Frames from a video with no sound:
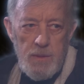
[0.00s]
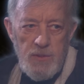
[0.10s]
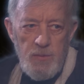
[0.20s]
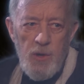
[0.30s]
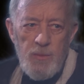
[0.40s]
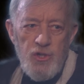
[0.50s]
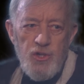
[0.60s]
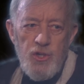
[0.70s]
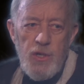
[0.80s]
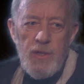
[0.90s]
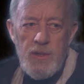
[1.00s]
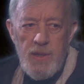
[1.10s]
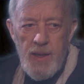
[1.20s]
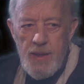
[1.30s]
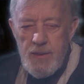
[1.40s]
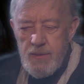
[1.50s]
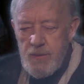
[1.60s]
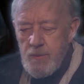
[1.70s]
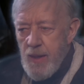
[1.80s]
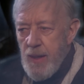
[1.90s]
To quote Ben Kenobi, he
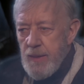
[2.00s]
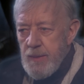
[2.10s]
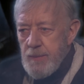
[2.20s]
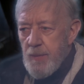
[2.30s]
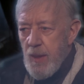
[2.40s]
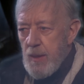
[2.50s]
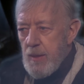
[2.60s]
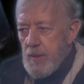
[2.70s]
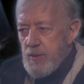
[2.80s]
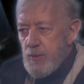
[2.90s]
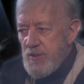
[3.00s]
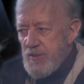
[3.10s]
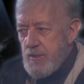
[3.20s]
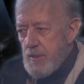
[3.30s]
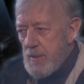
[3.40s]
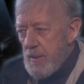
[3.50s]
may be more machine than man,